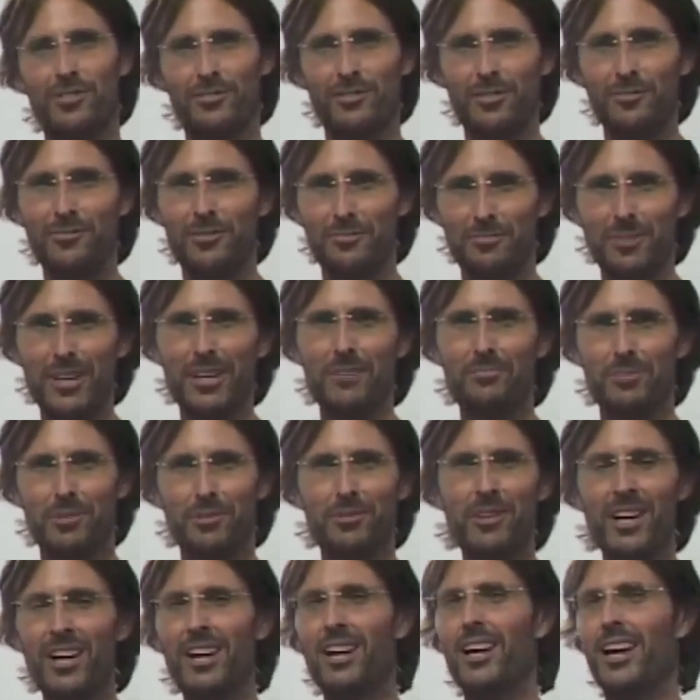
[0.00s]
of different
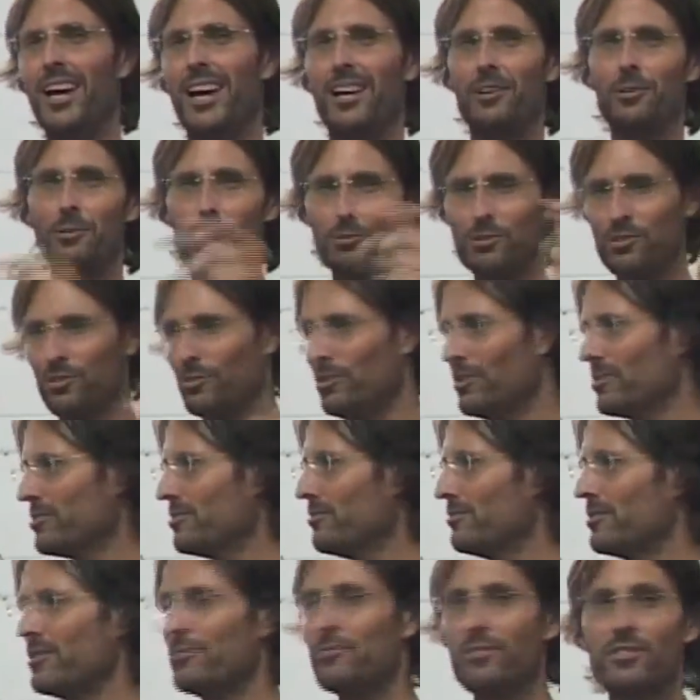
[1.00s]
people at all sorts
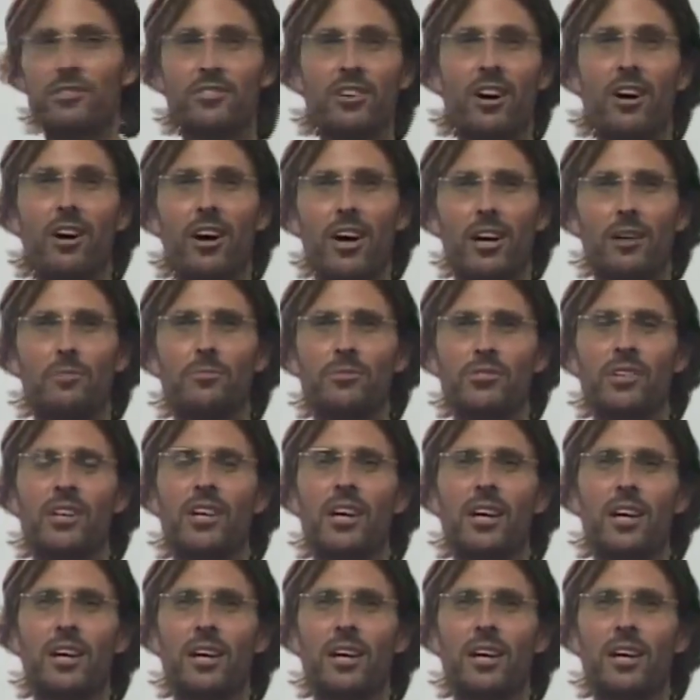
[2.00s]
of different times.